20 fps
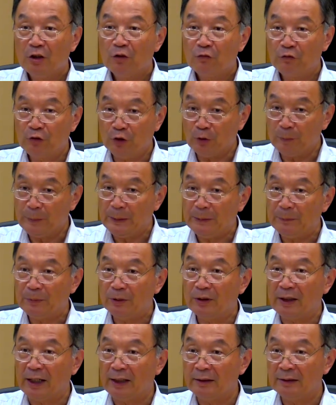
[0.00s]
Few
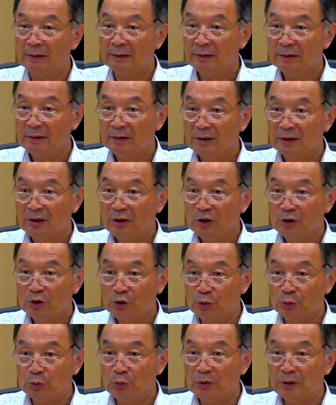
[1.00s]
people can
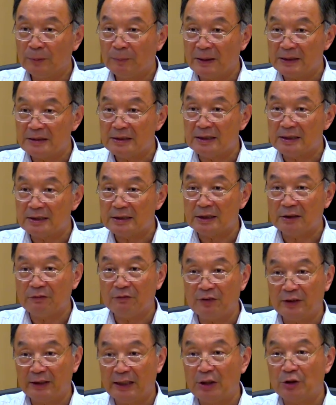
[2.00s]
do the business
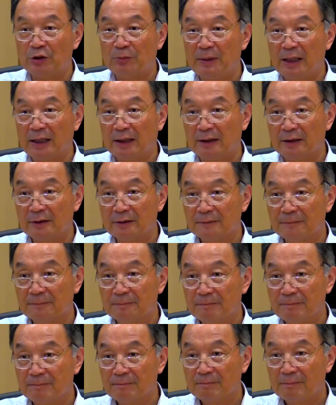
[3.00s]
in financial market.
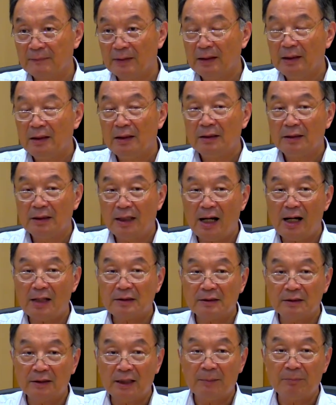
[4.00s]

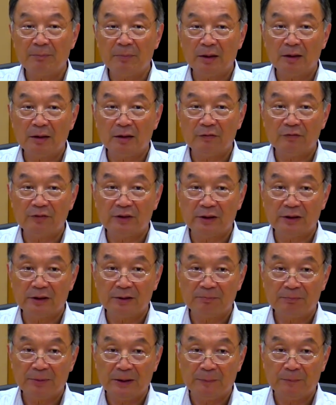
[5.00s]
Large number of
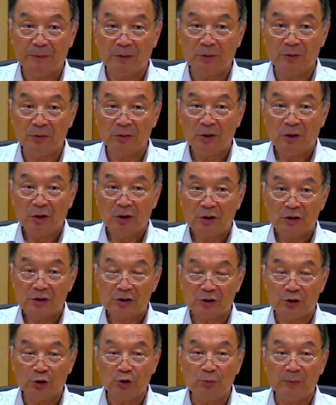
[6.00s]
the people
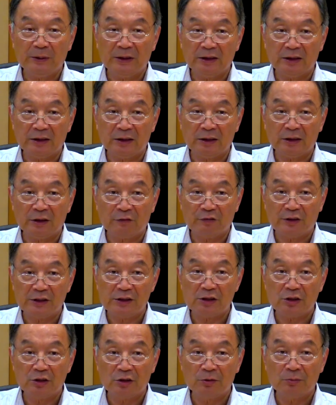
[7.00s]
still be in the
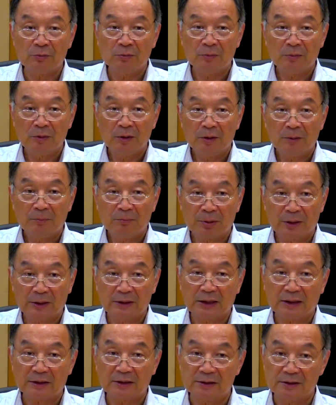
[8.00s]
physical
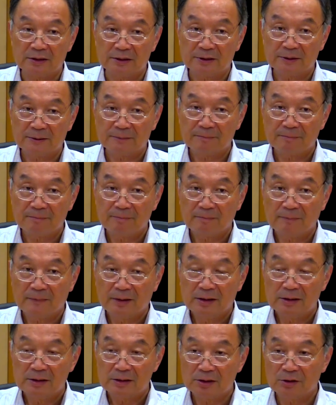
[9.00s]
productions.
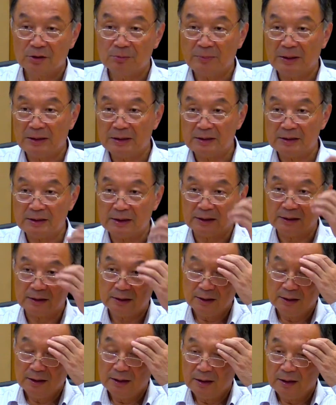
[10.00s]
So means
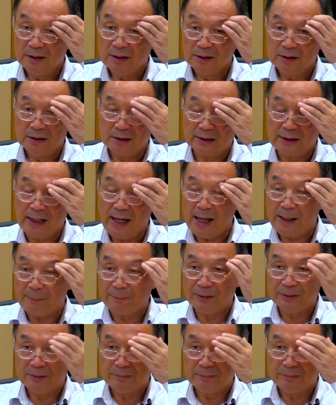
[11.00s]
that the gap,